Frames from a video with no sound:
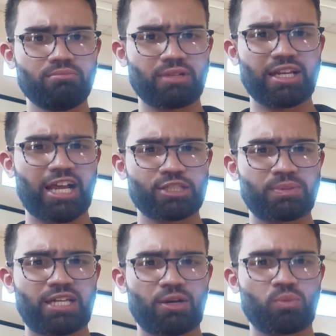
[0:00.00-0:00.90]
but it has
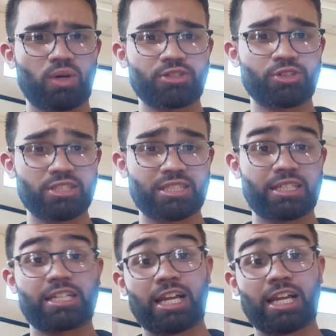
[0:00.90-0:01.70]
become one recently.